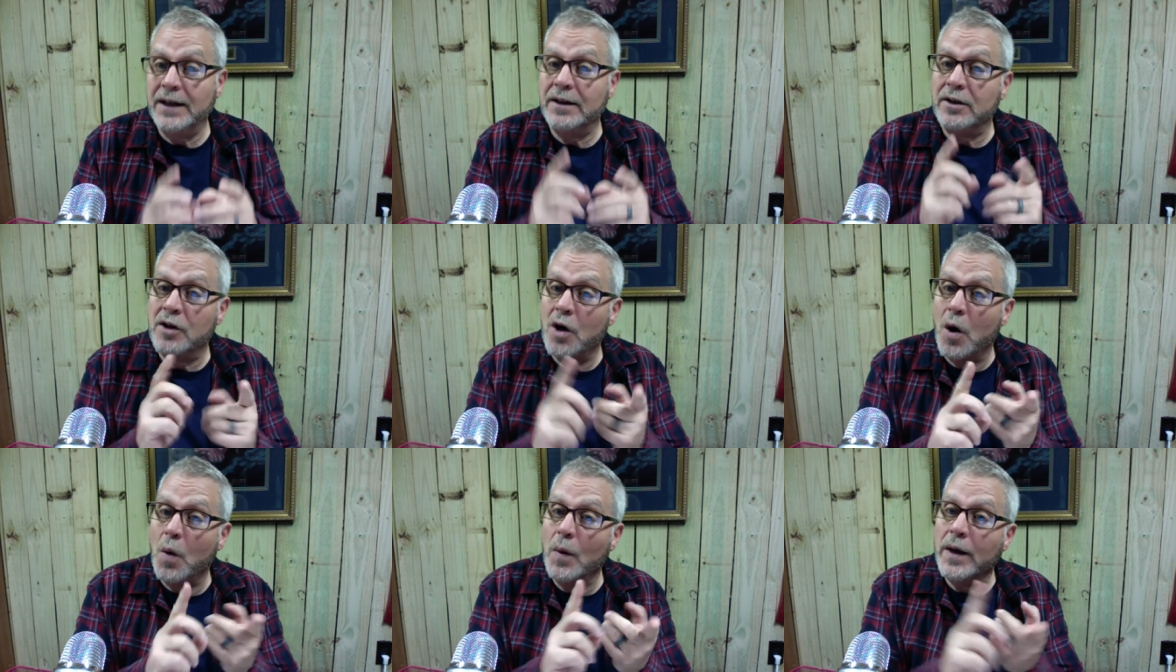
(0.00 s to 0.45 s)

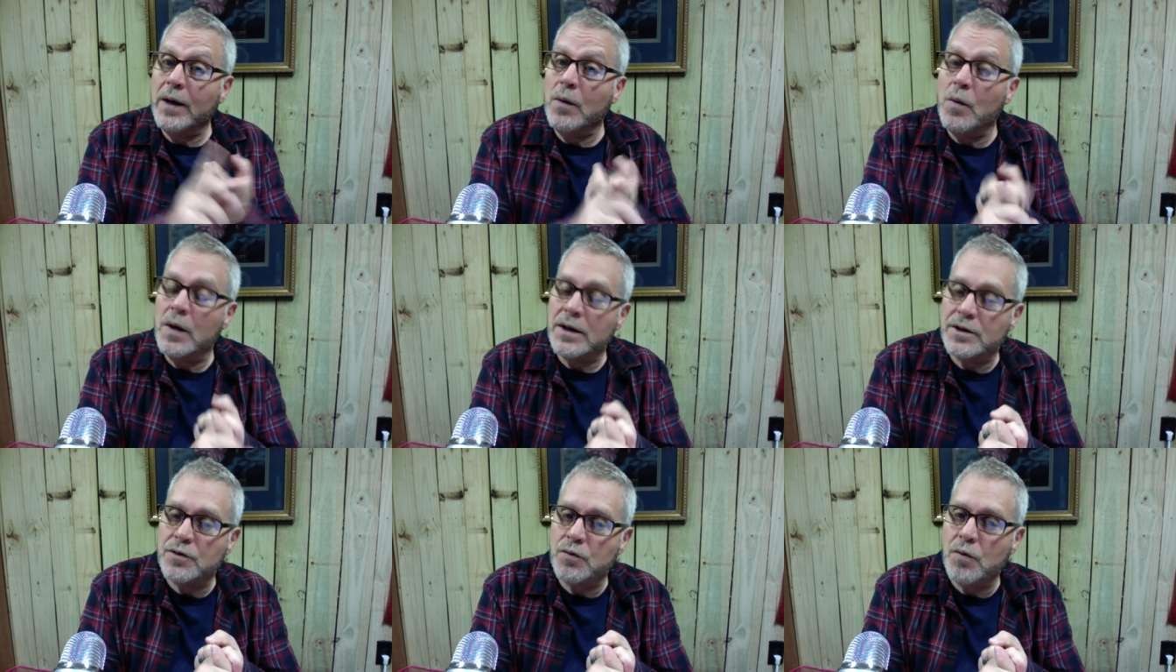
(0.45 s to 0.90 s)
knowing
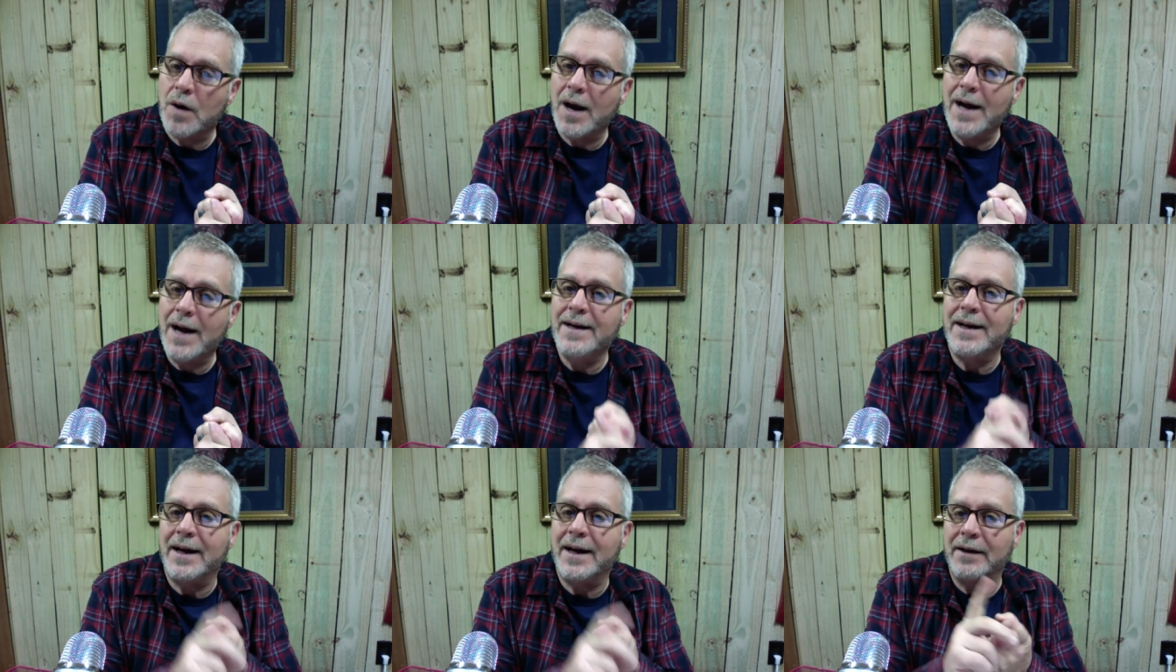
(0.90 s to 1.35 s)
what's
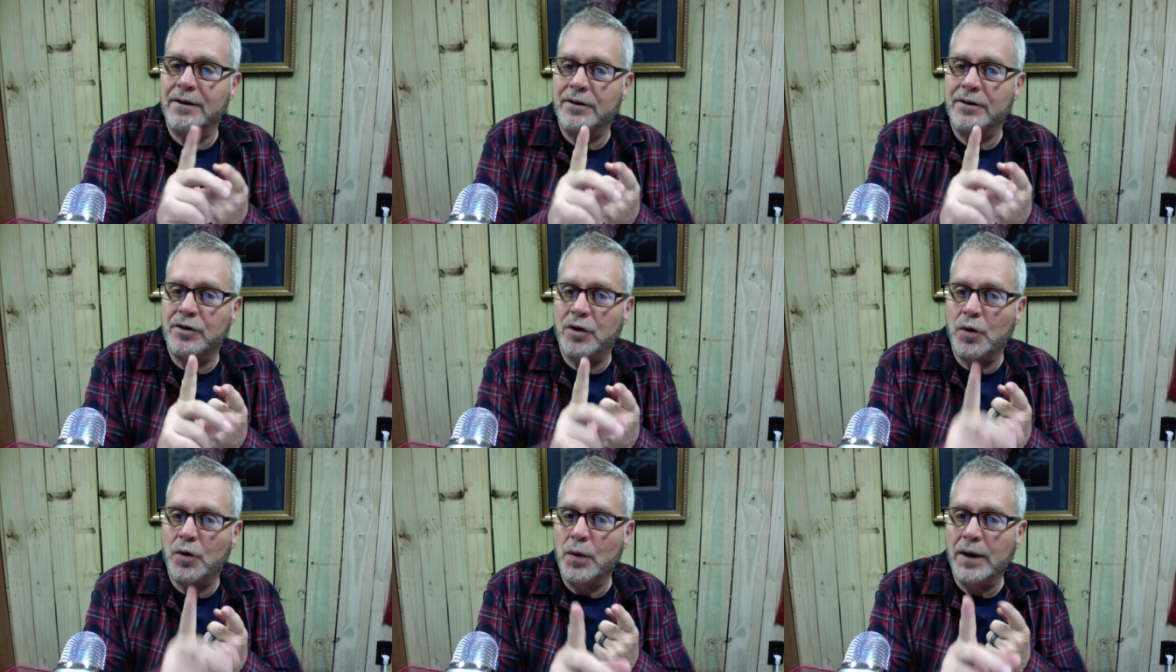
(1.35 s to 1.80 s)
right and
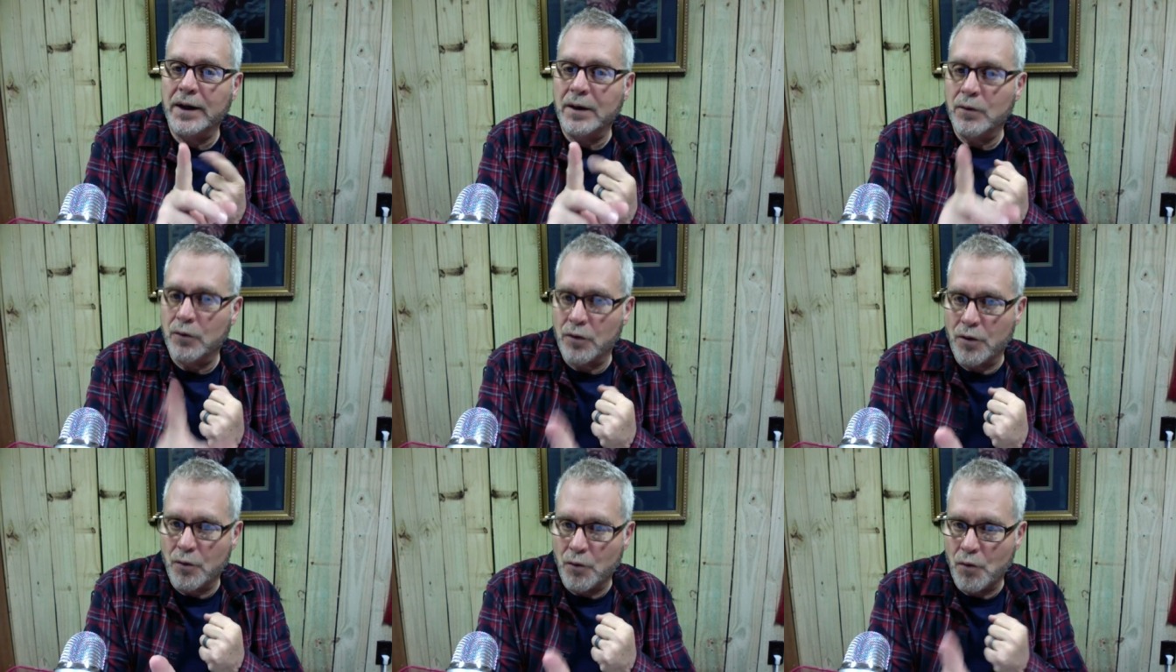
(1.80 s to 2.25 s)

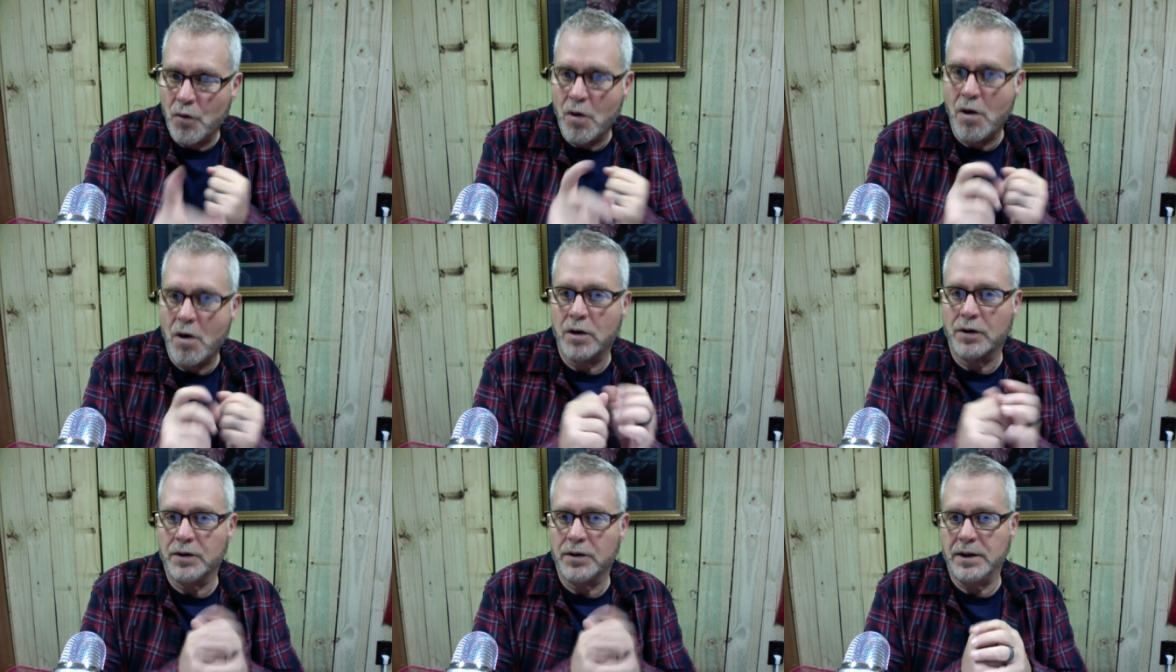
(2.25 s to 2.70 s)
doing the
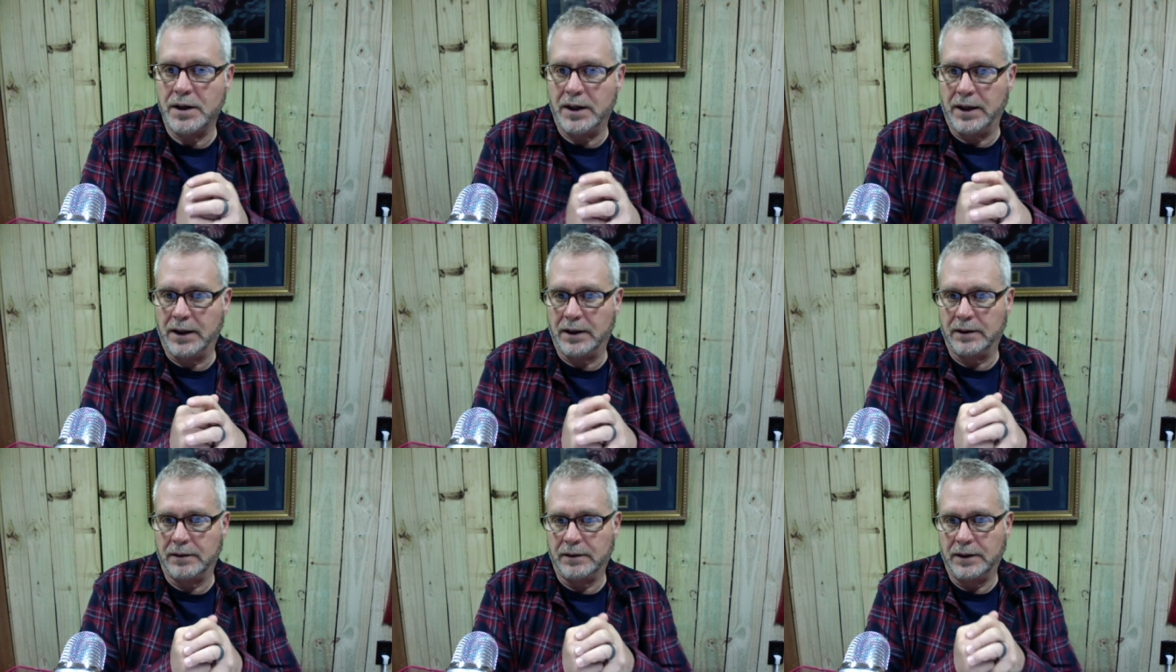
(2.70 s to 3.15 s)
wrong
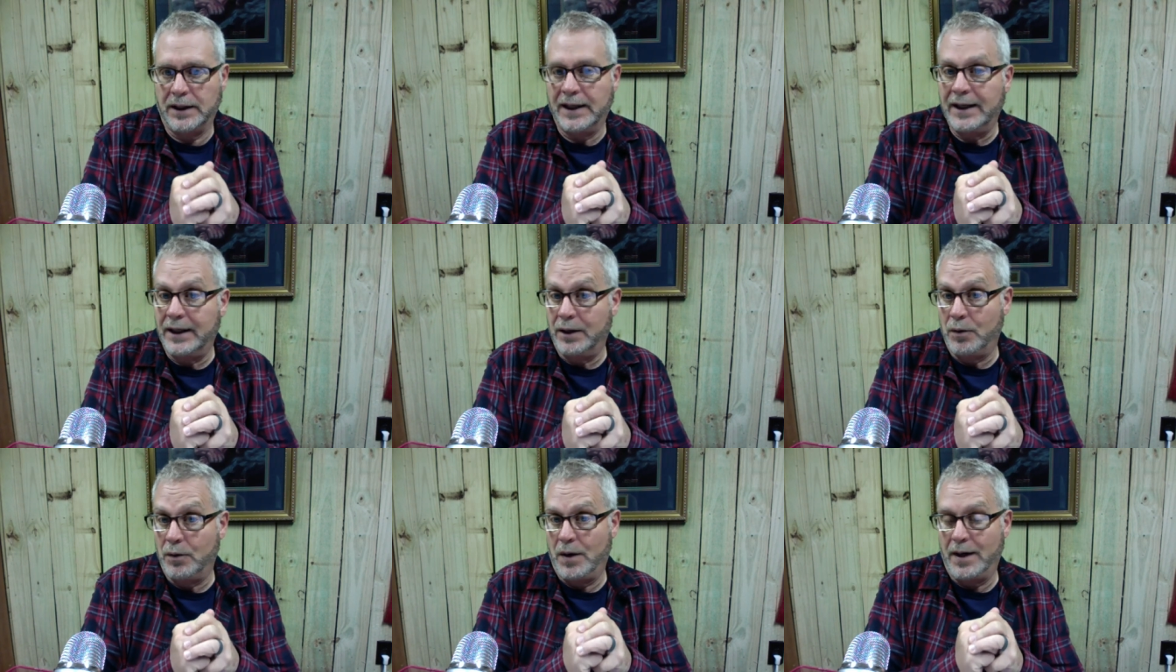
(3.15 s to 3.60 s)
thing
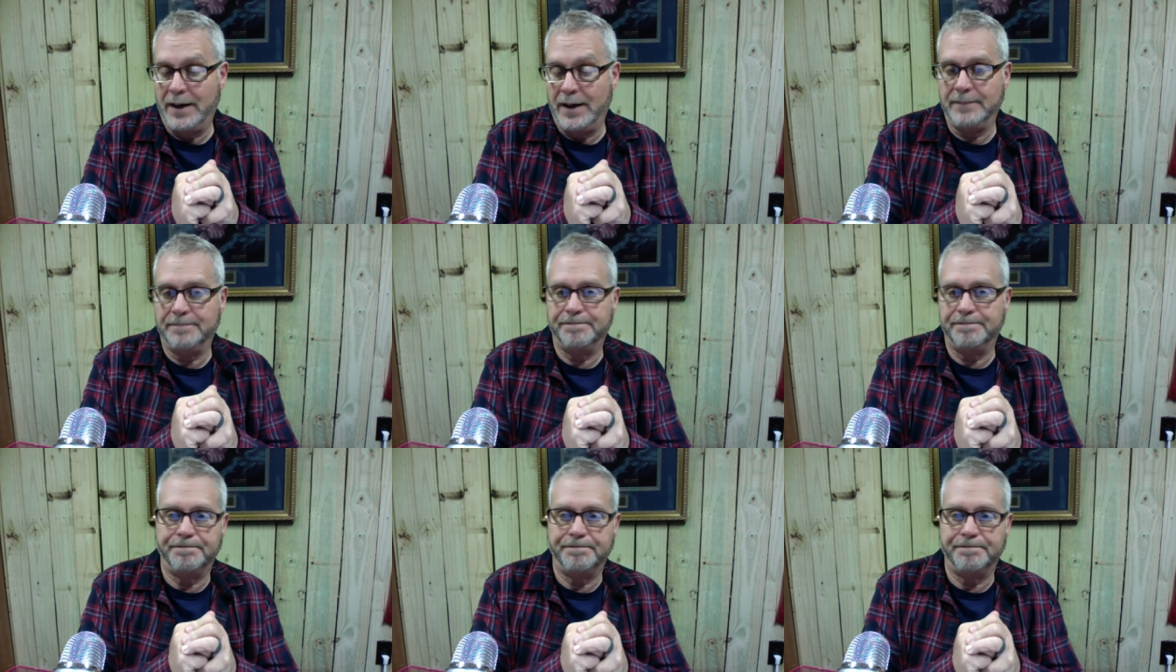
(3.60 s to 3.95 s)
anyway.